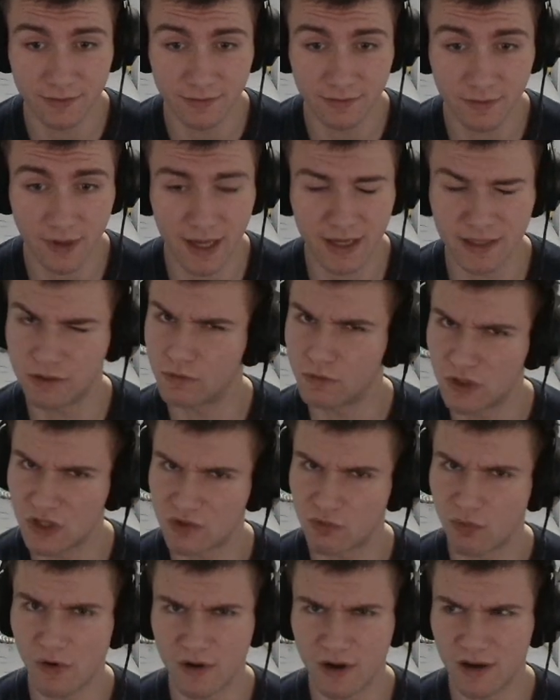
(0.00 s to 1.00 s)
I just
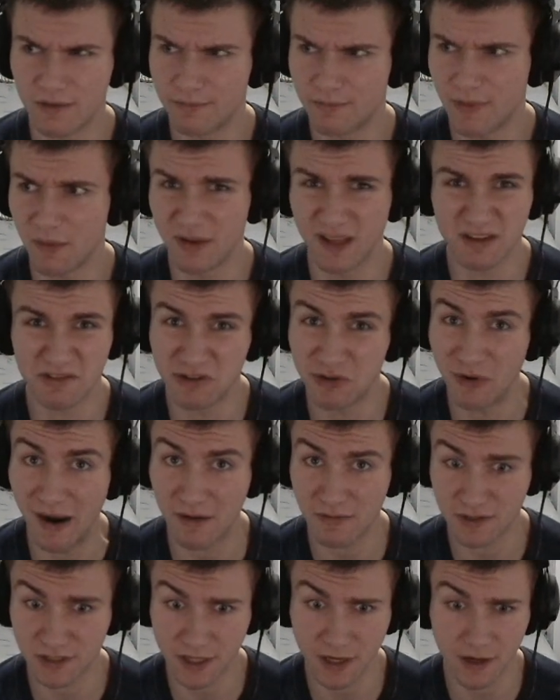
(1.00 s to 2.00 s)
woke up maybe like 2
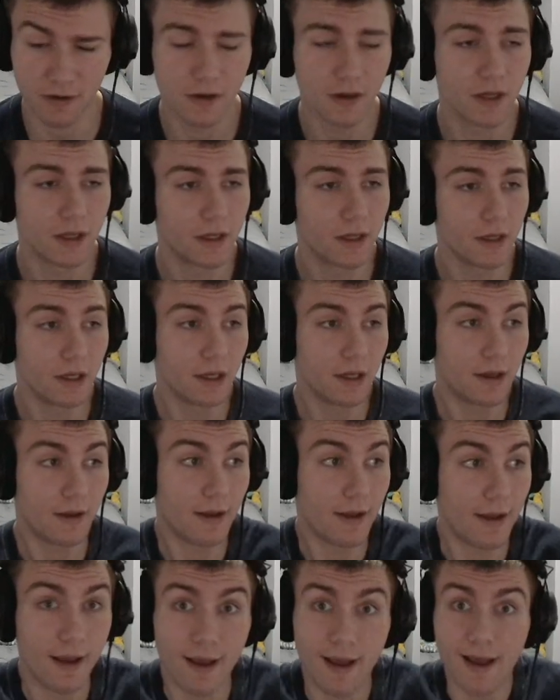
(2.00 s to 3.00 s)
hours ago.
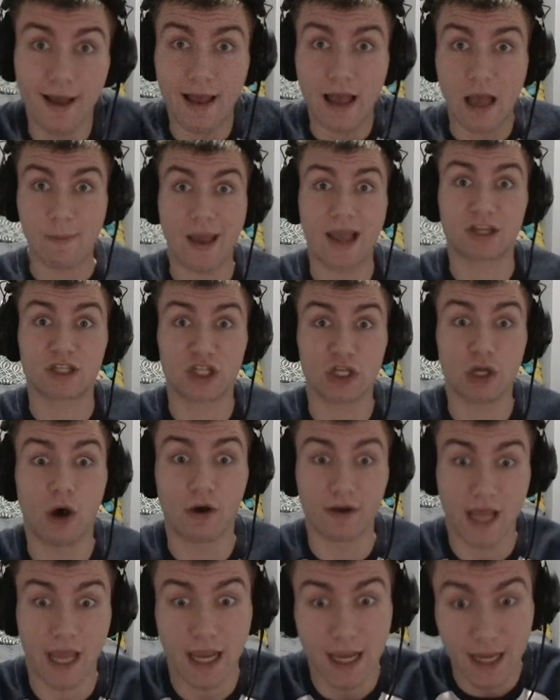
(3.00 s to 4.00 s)
I'm actually on
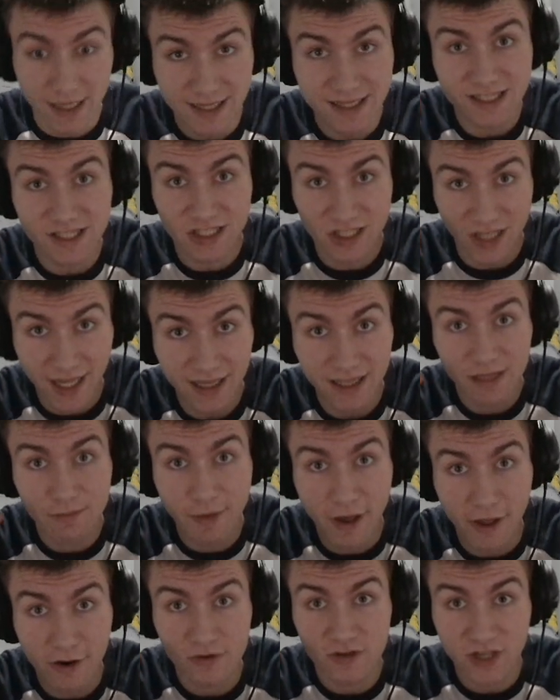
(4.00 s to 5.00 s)
a slightly
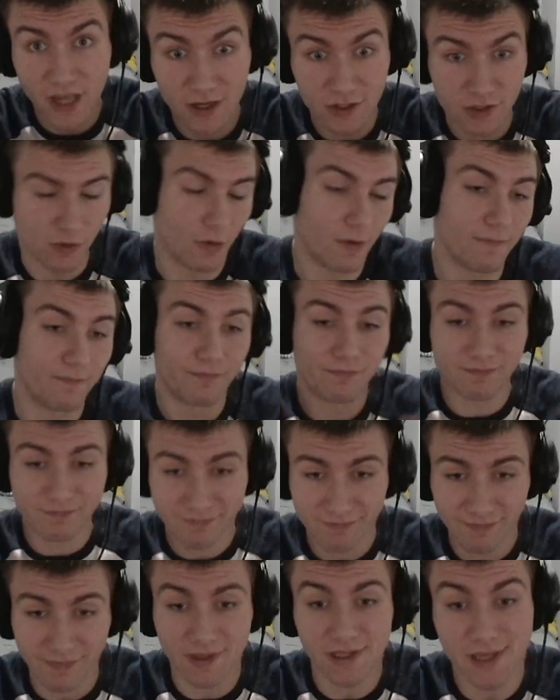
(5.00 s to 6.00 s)
better schedule.
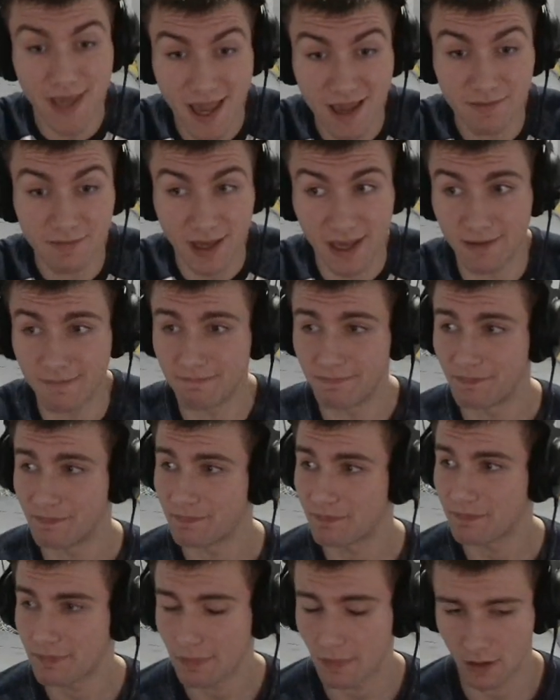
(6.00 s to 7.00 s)
Yay me.
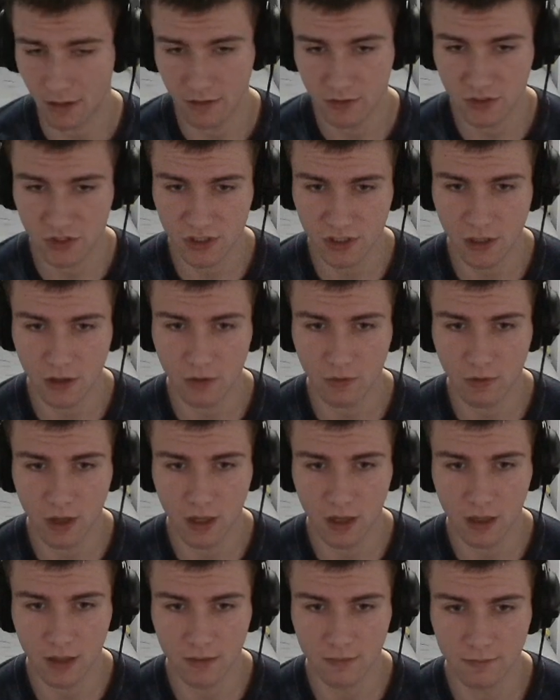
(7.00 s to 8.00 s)
So
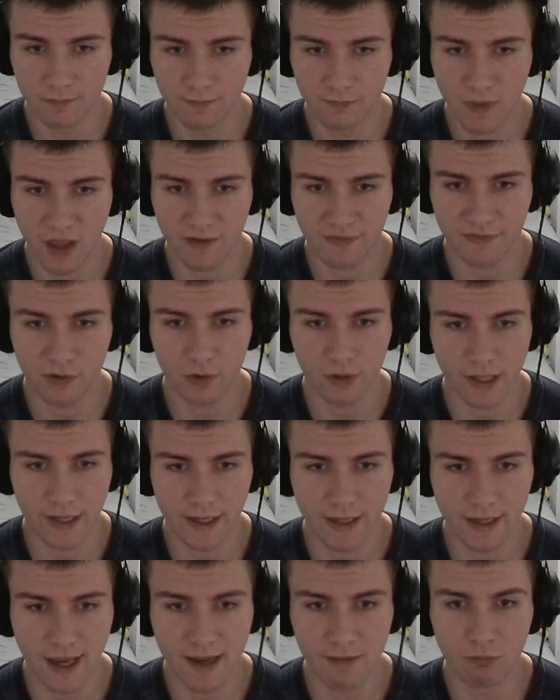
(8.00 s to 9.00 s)
I feel like
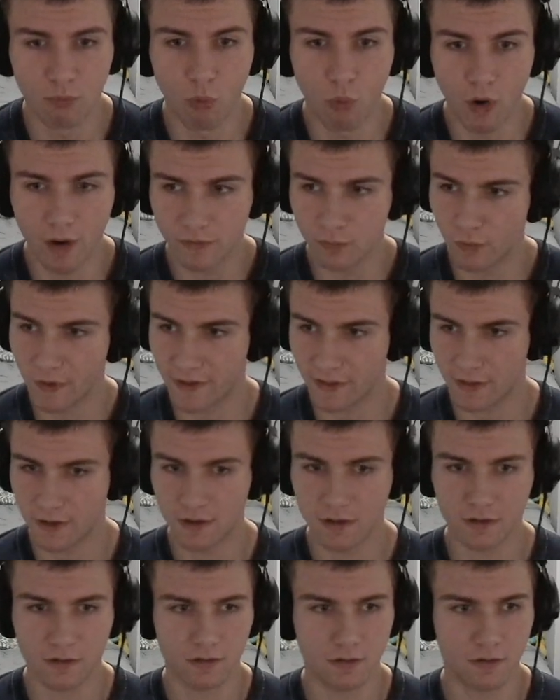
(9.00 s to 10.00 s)
I'm one with
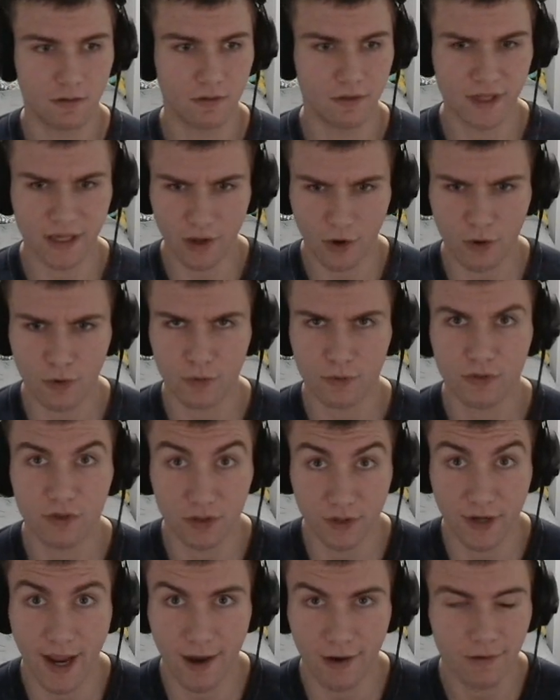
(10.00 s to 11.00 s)
the earth
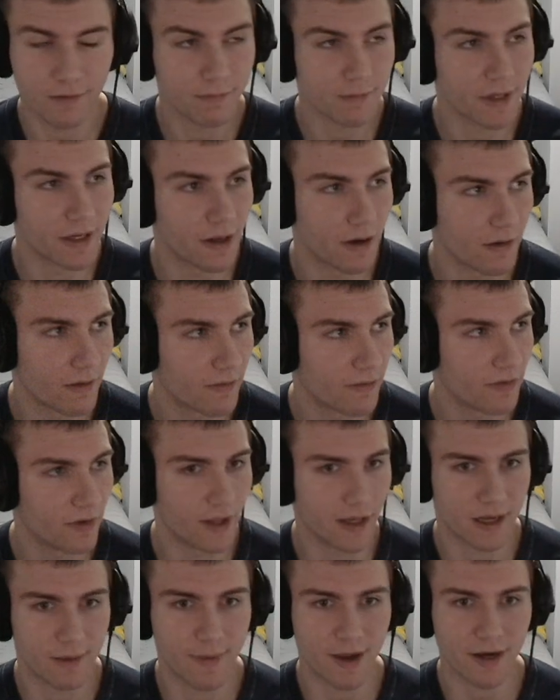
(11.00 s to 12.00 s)
now, I feel like
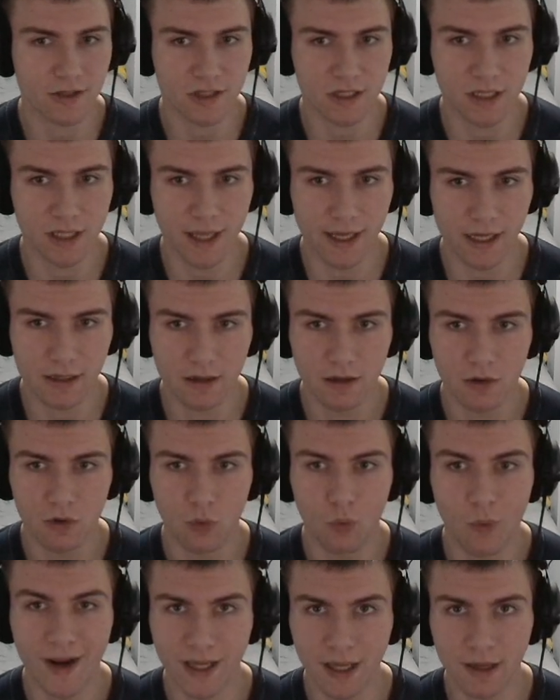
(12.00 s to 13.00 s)
I'm actually, like,
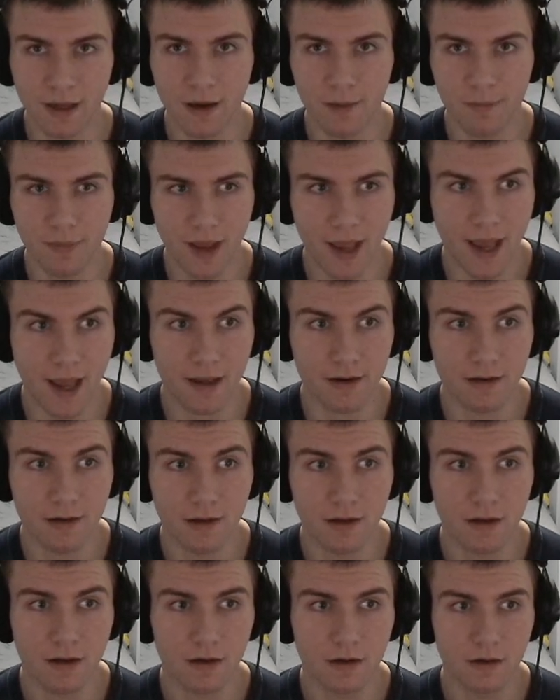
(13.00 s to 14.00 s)
waking up at
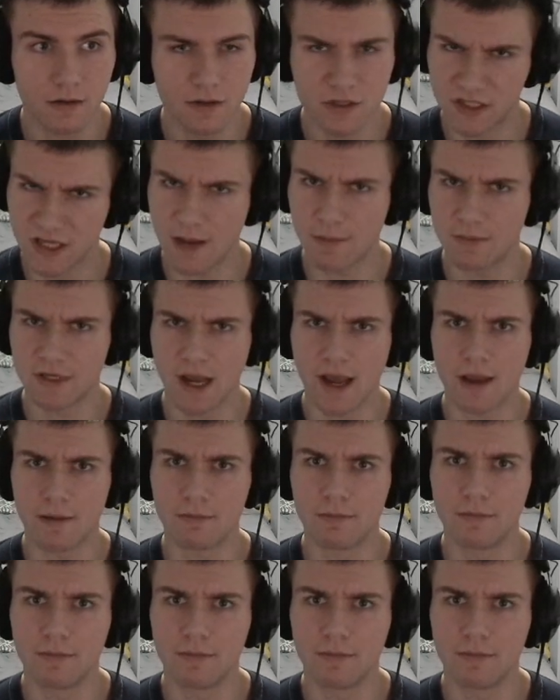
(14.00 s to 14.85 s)
the same time